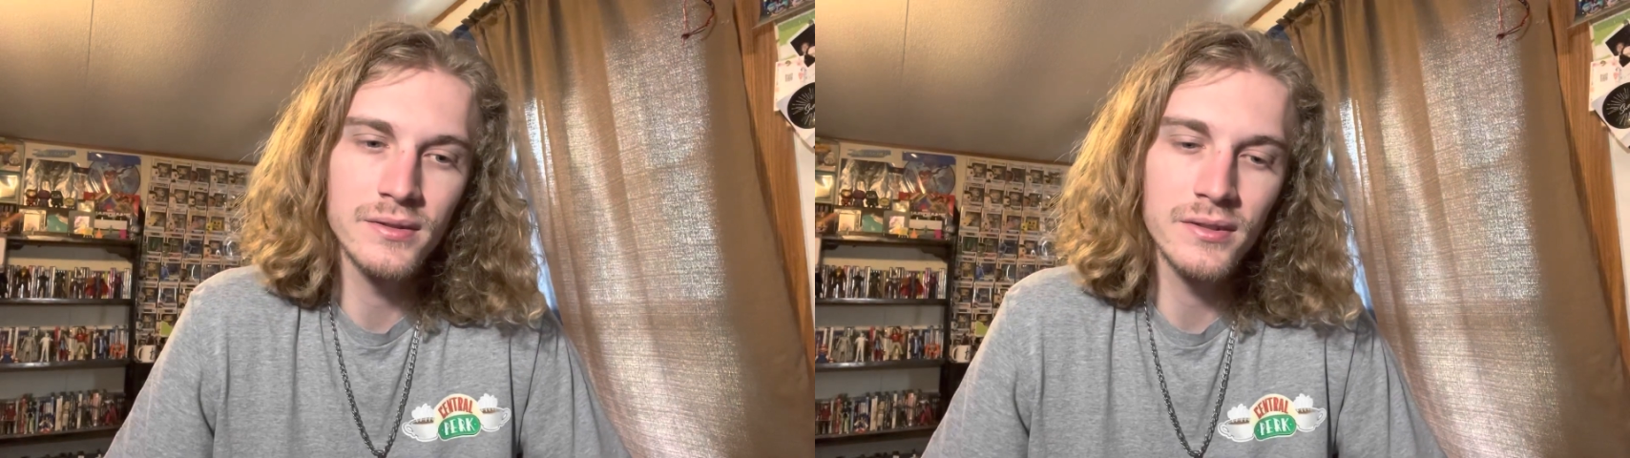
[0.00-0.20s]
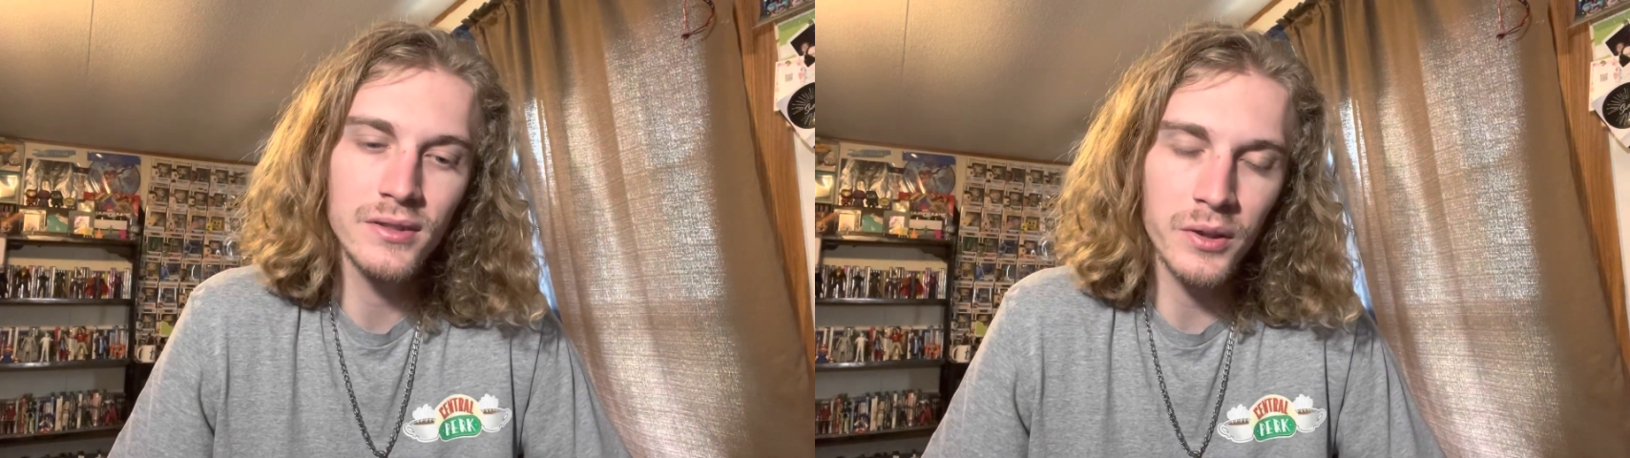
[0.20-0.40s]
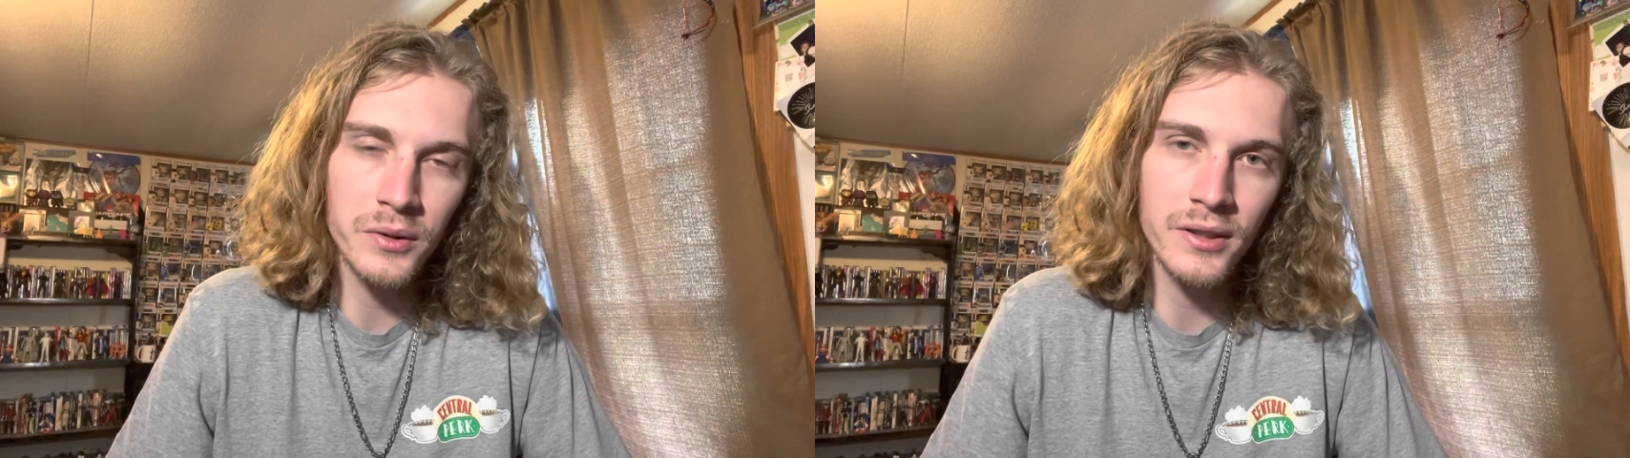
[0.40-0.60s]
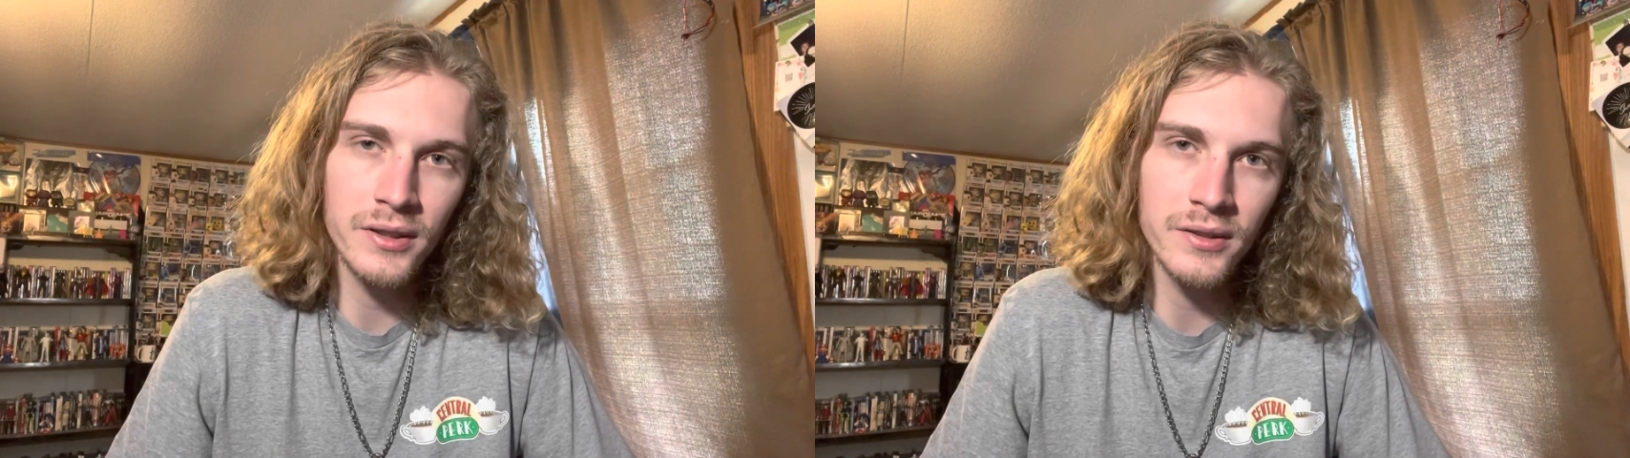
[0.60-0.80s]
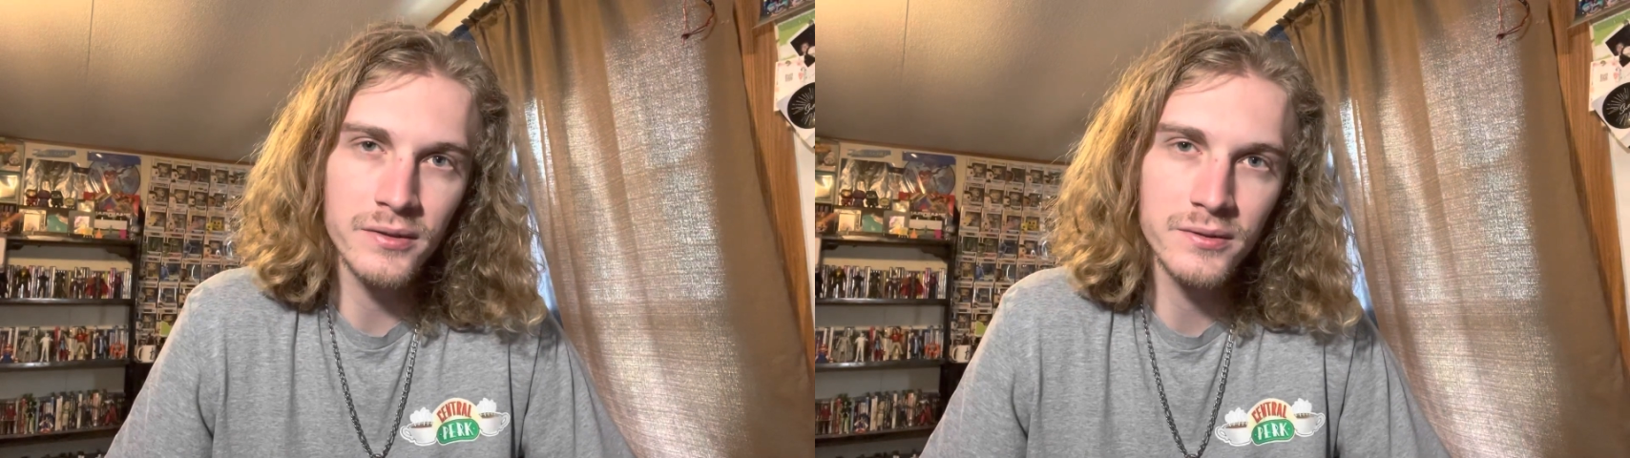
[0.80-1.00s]

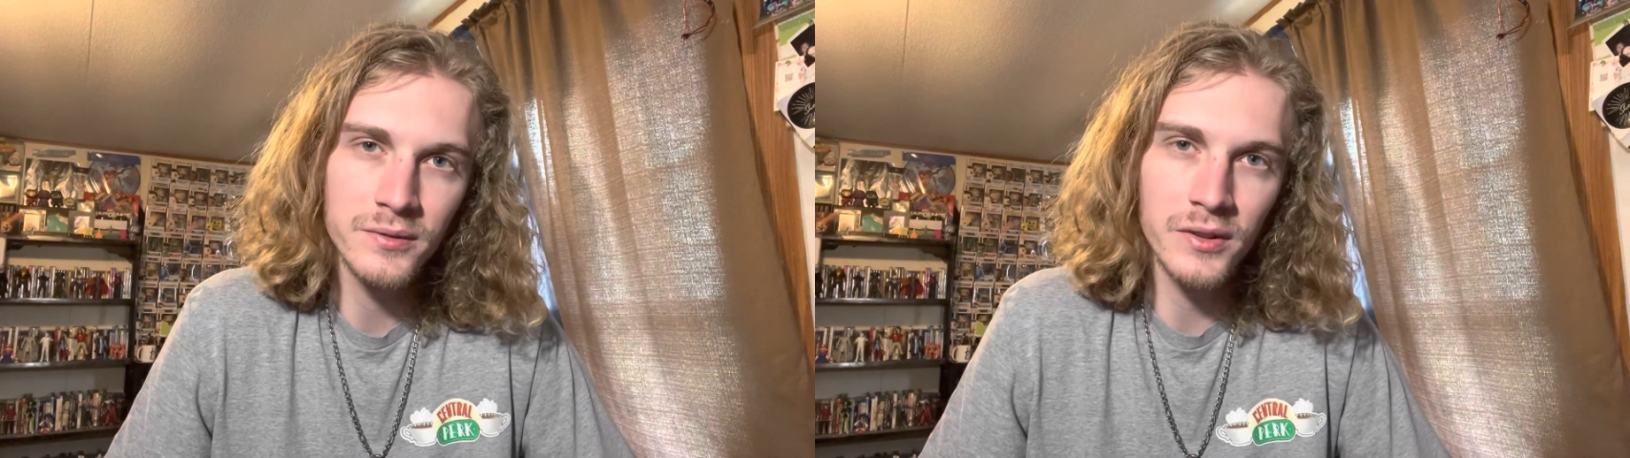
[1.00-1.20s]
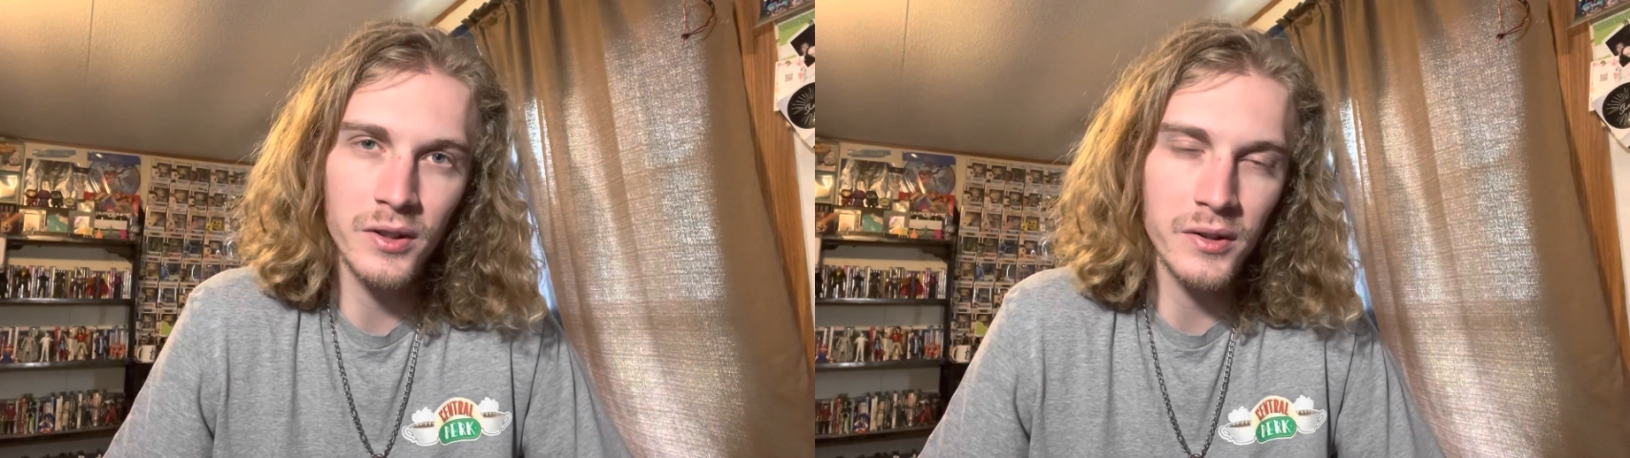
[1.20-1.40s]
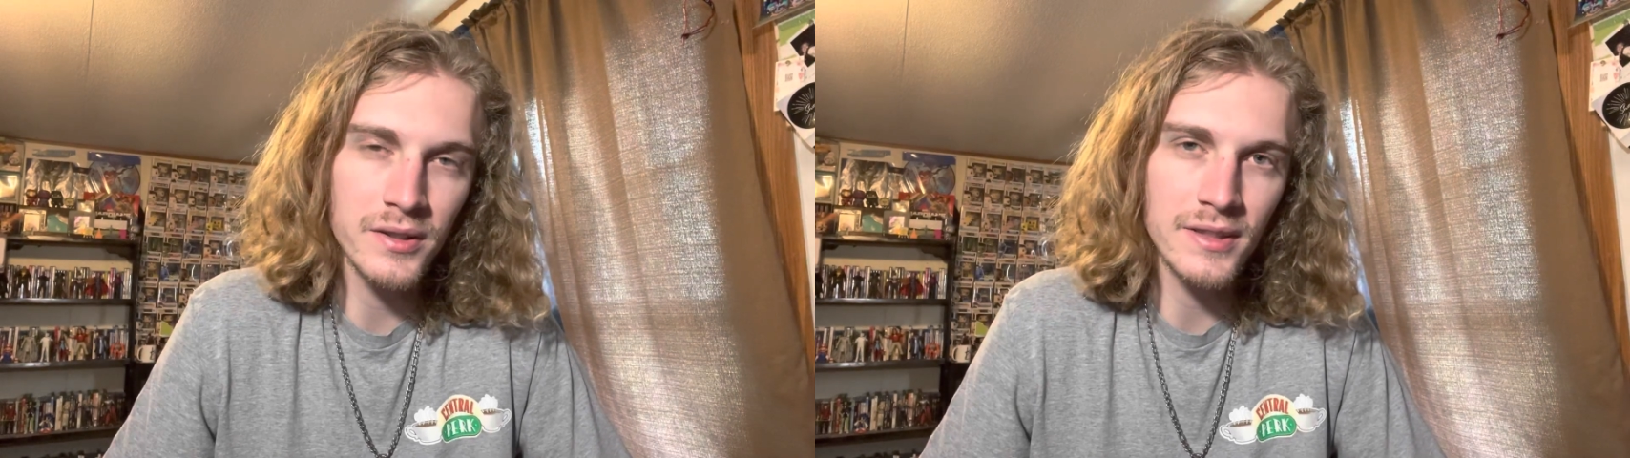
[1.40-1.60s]
Loki when Loki's